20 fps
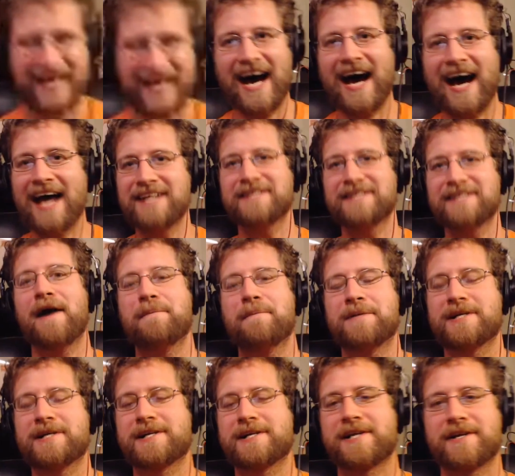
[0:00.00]
I did not
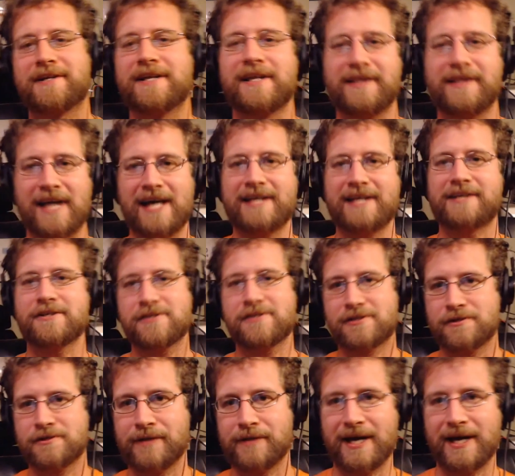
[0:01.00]
particularly like
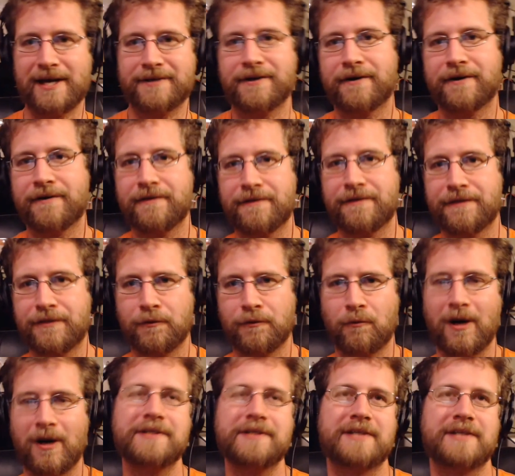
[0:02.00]
Zoolander the
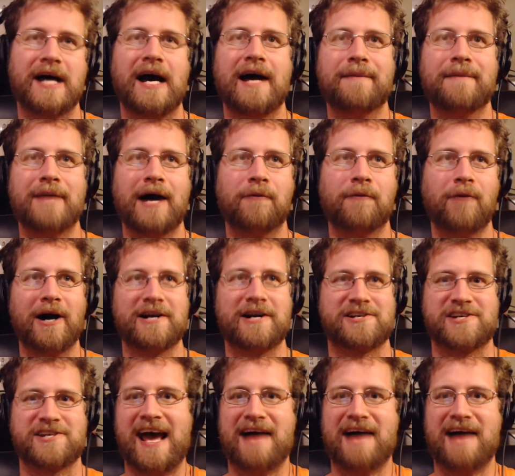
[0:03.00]
one time I
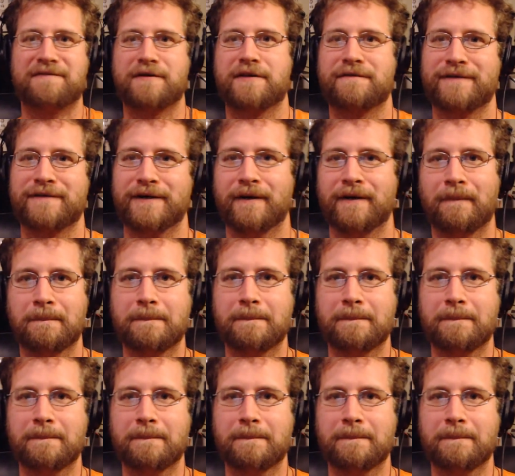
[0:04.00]
watched half of the film.